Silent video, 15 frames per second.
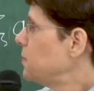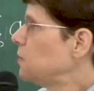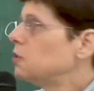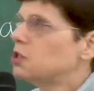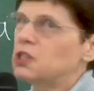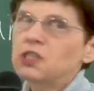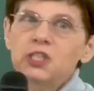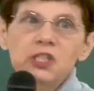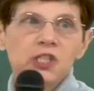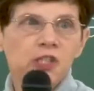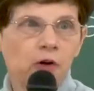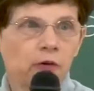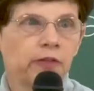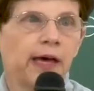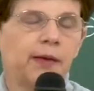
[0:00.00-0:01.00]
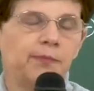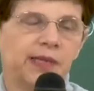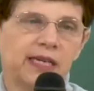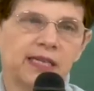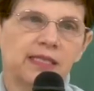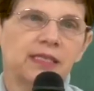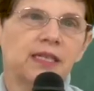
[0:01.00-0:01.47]
You should just know that
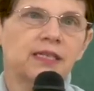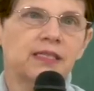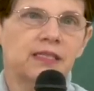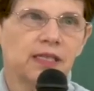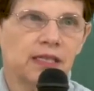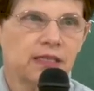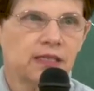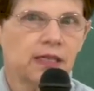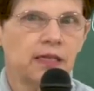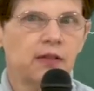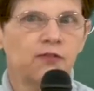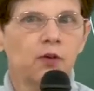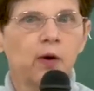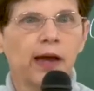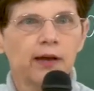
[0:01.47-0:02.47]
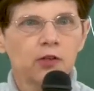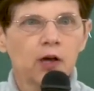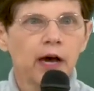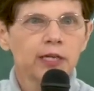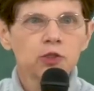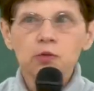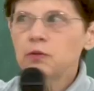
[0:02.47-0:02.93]
because it exists. And if you
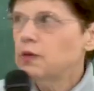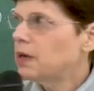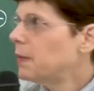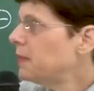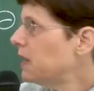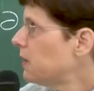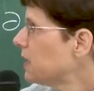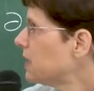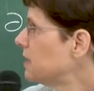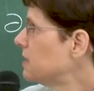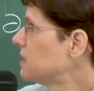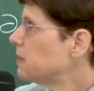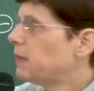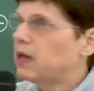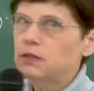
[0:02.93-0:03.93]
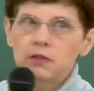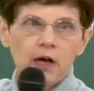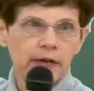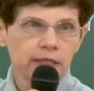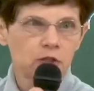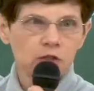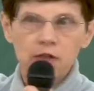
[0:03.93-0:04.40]
talk to Americans about
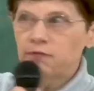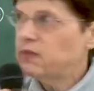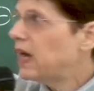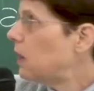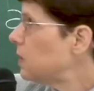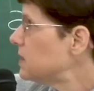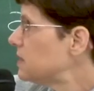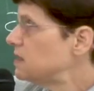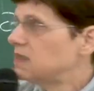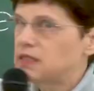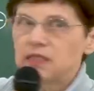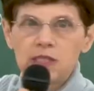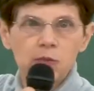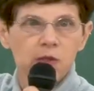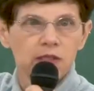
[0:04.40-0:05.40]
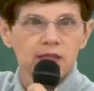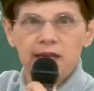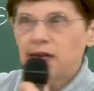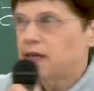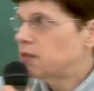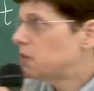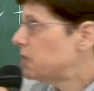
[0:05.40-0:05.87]
long and short vowels, this is what
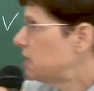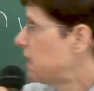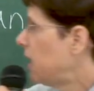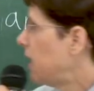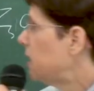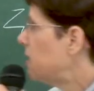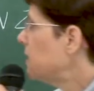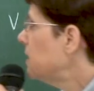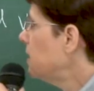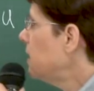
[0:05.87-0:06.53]
they understand.